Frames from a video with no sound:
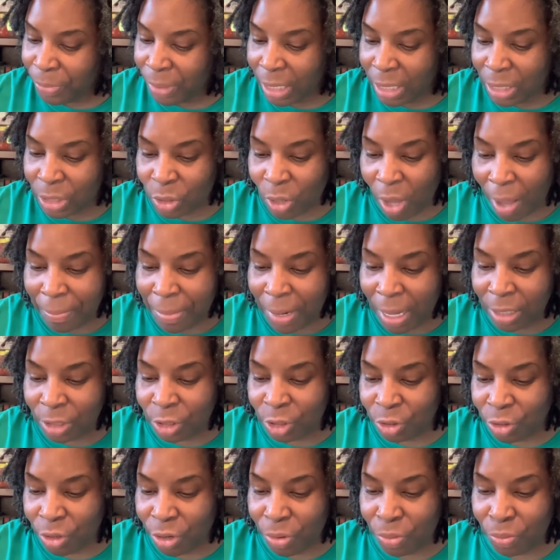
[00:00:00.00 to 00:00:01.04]
So I'm not
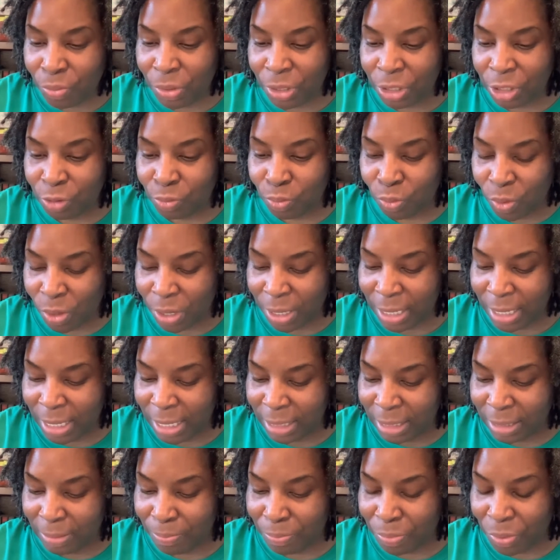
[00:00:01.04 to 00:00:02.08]
sure which one
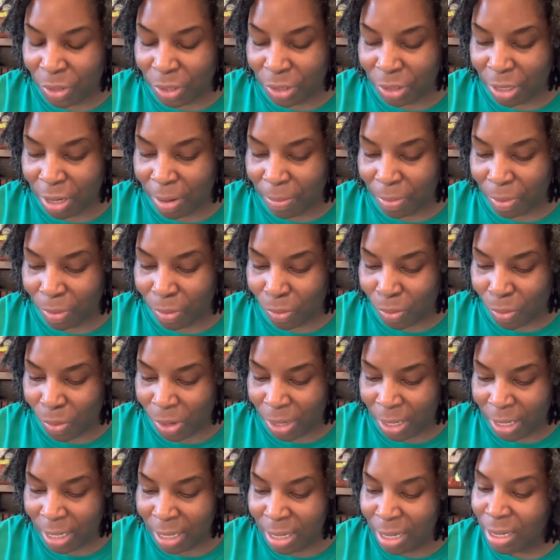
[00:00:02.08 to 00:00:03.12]
is book number
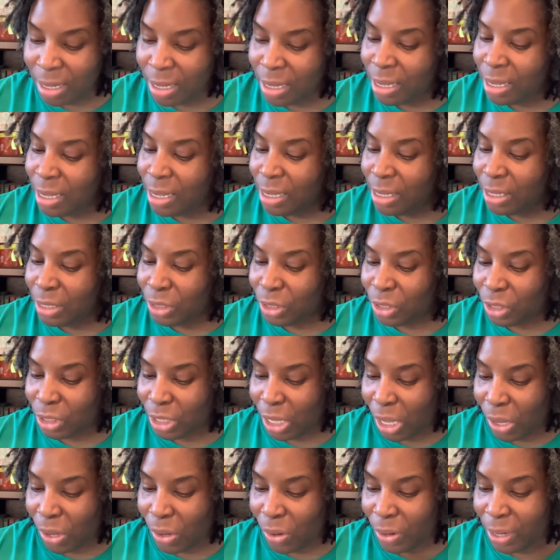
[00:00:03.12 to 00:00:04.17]
one,
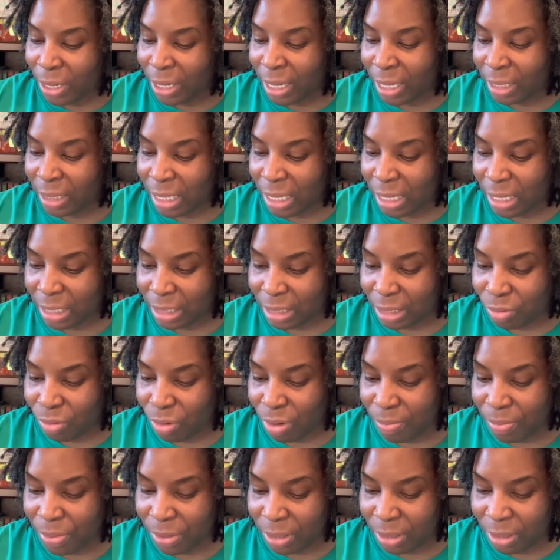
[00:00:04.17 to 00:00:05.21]
so, and I think it's three
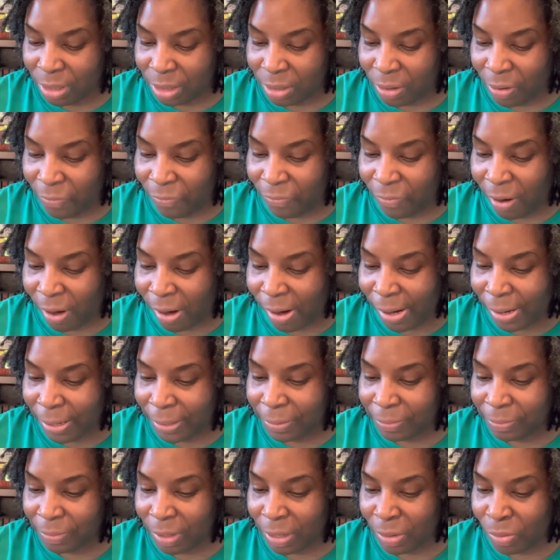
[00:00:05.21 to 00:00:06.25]
books so far.
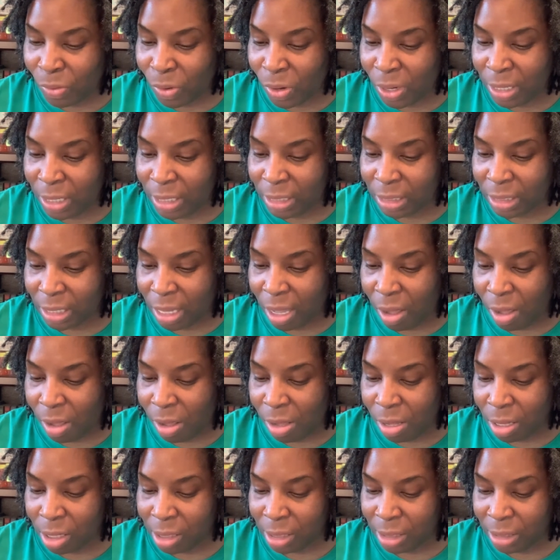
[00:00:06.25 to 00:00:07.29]
One is
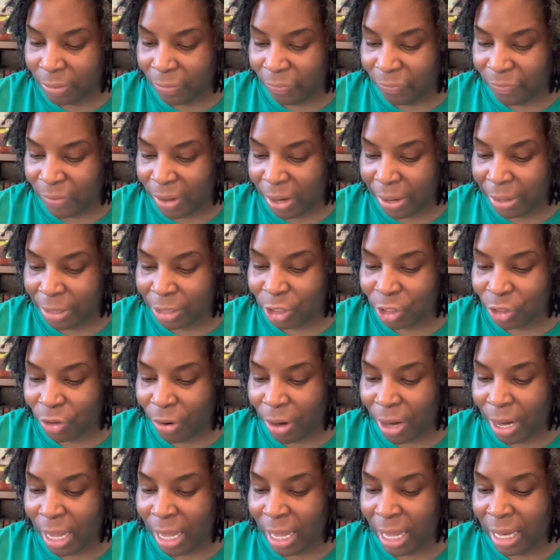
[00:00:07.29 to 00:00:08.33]
called Fair
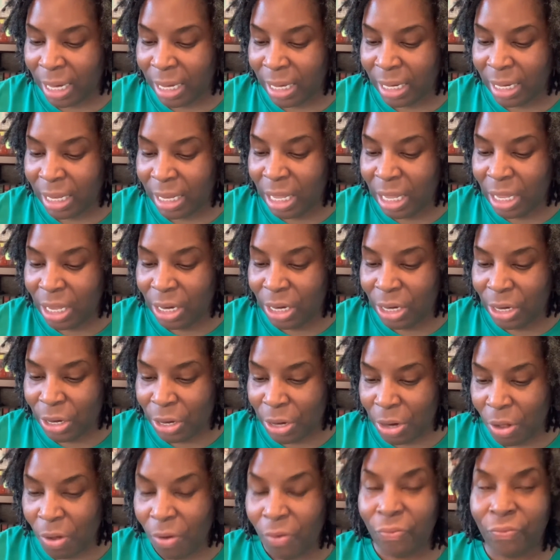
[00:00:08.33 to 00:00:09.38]
Trade,
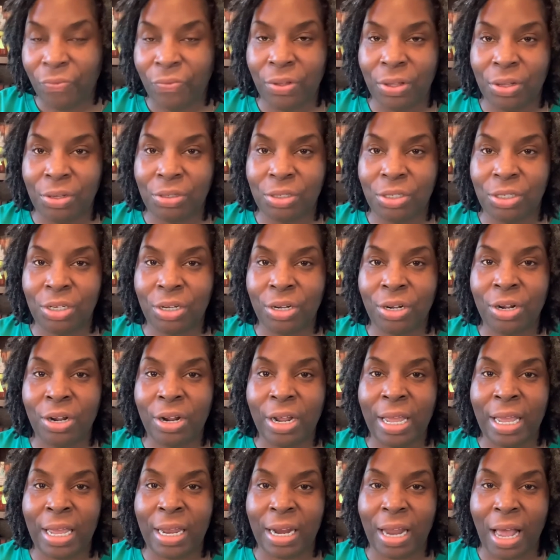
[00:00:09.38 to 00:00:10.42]
No Filter,
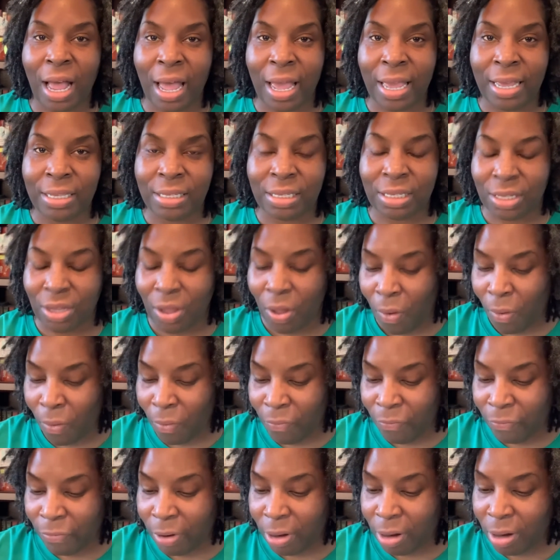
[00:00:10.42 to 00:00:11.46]
and Iced
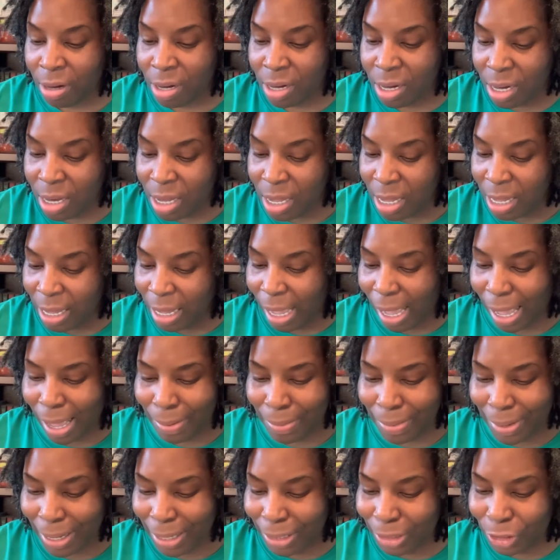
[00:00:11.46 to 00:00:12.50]
Over. I'm
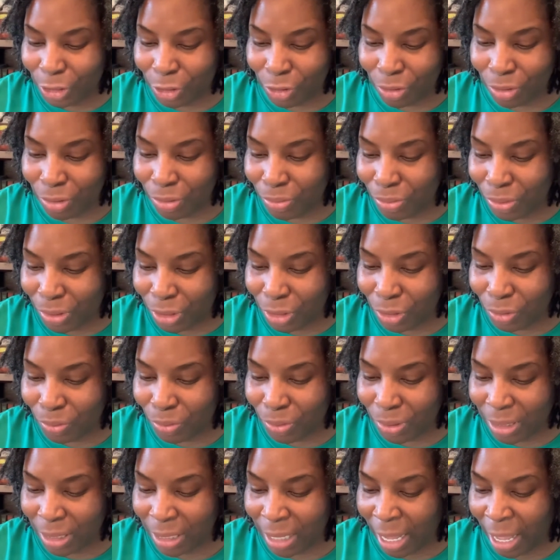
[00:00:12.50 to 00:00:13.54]
not sure which
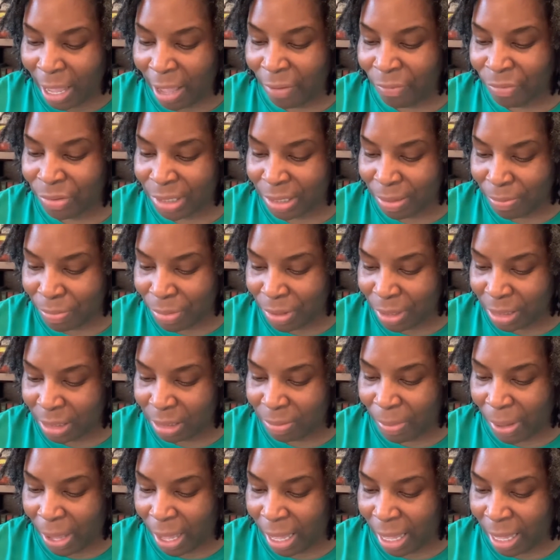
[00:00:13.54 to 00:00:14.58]
one. I have some books
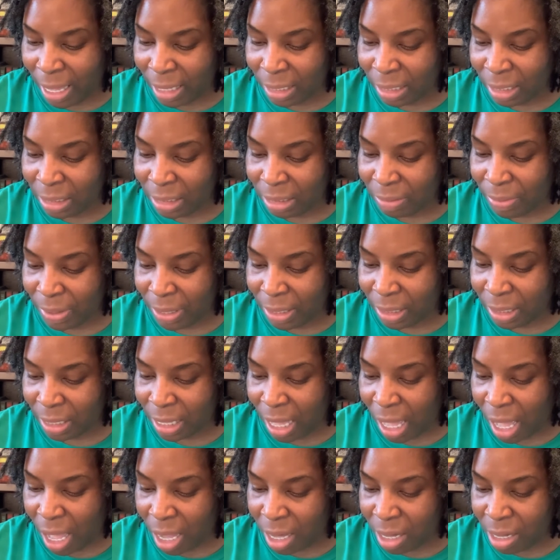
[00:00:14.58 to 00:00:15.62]
by Elizabeth
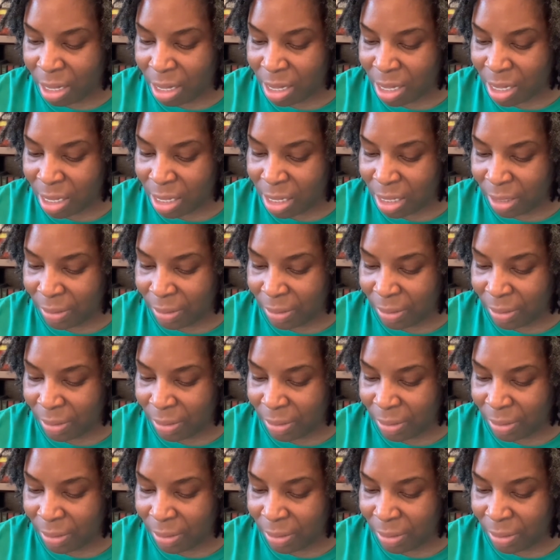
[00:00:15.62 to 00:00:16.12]
Goddard.